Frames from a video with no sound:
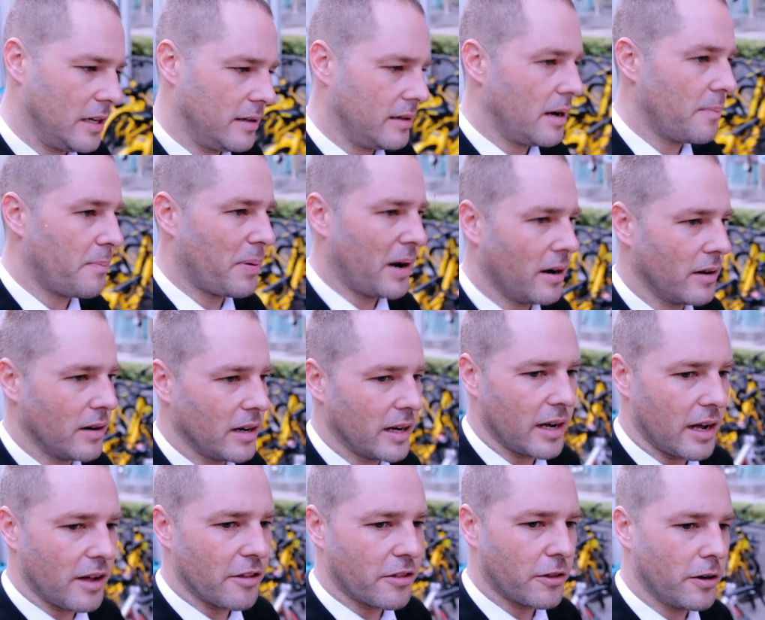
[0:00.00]
apparently
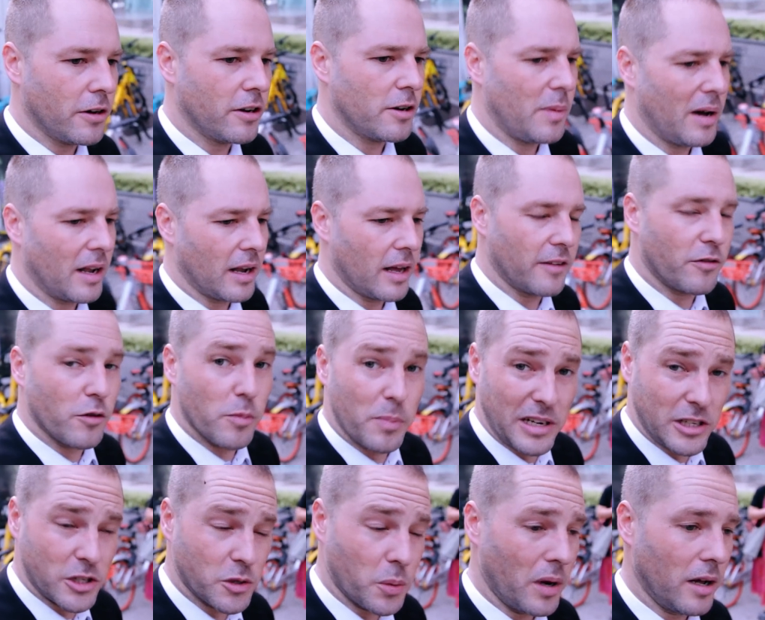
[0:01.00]
a third of my life would
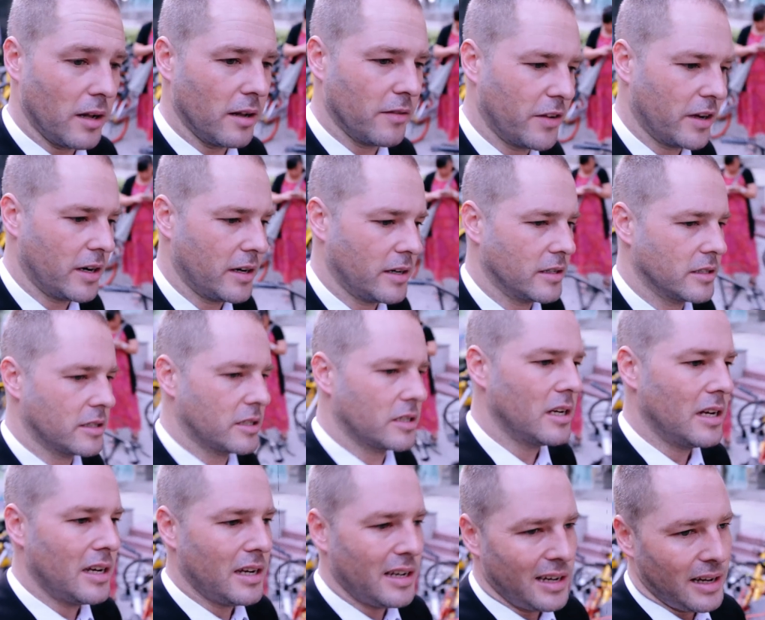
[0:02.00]
be 12 years.
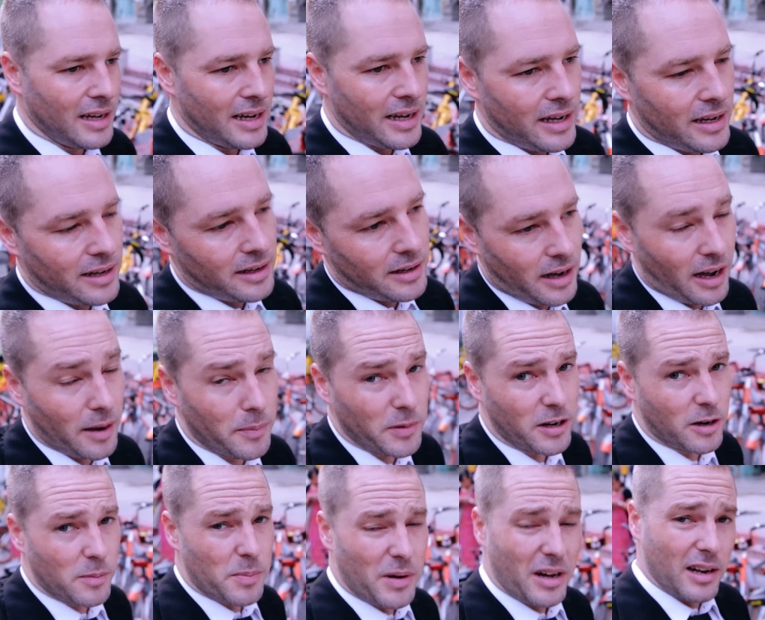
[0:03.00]
I've been
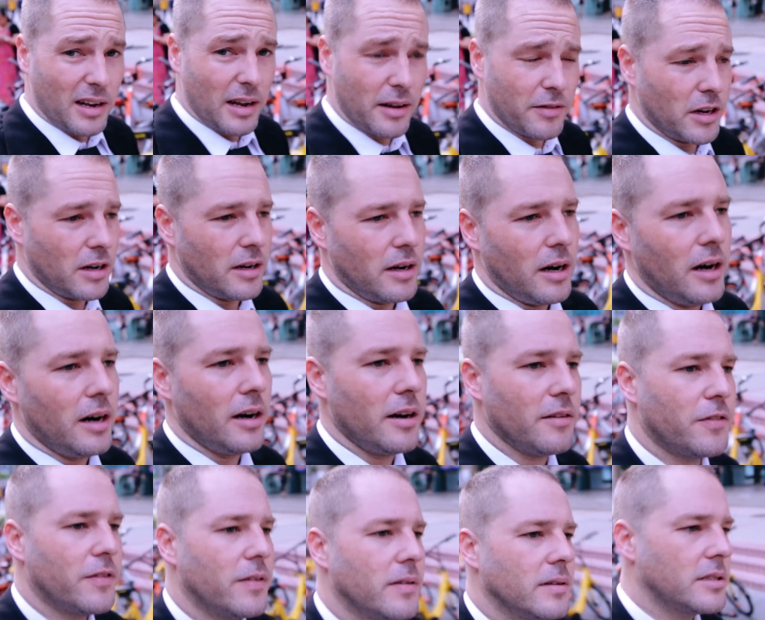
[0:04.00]
here about 11 and a
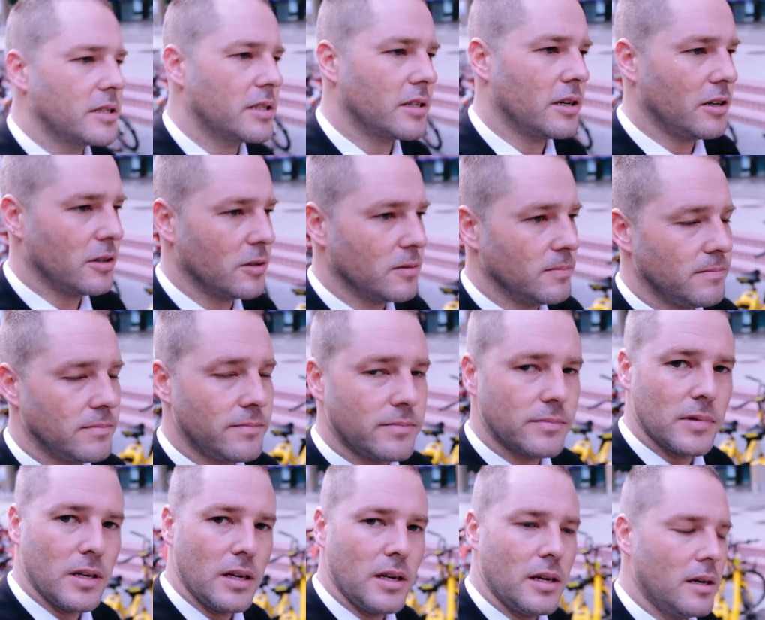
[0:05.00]
half, so
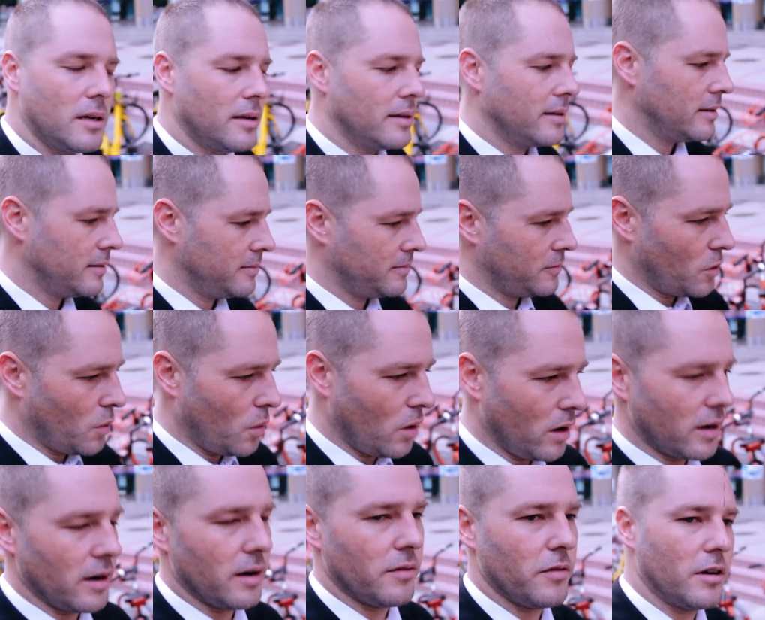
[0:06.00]

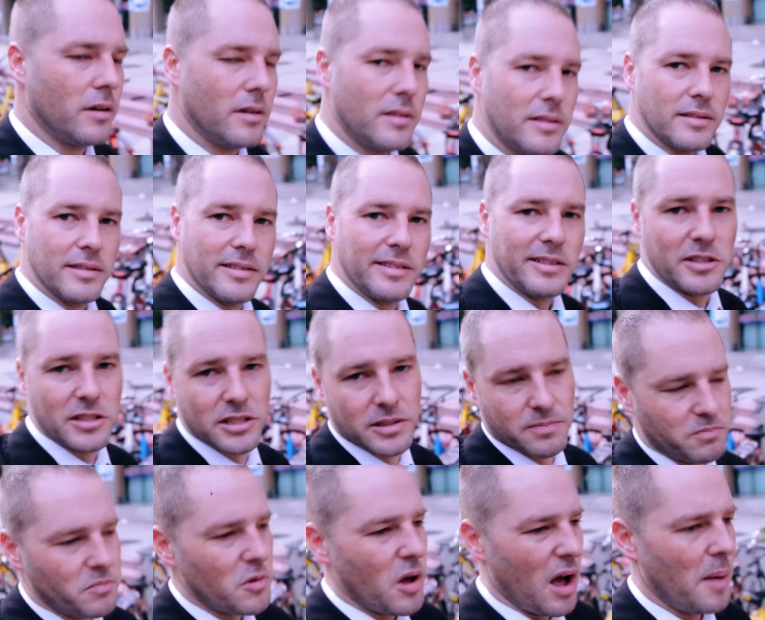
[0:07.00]
whatever,
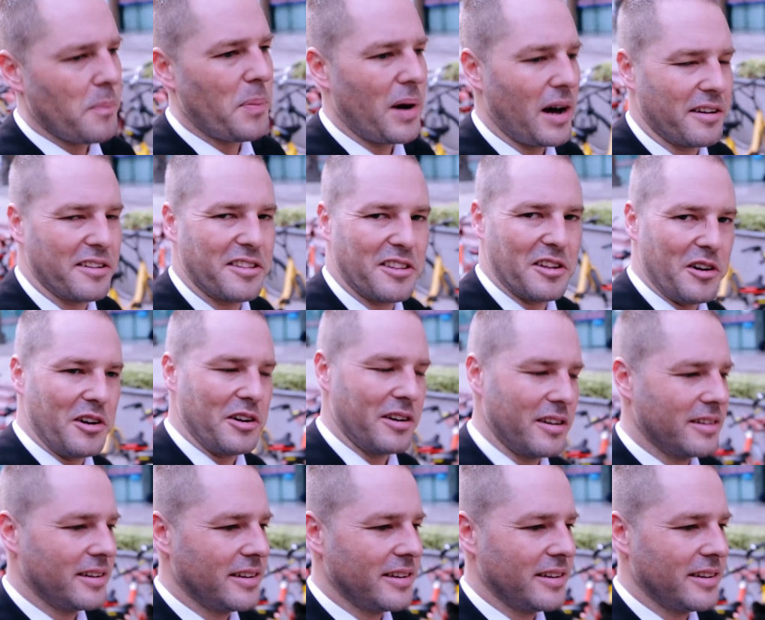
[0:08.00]
about a third.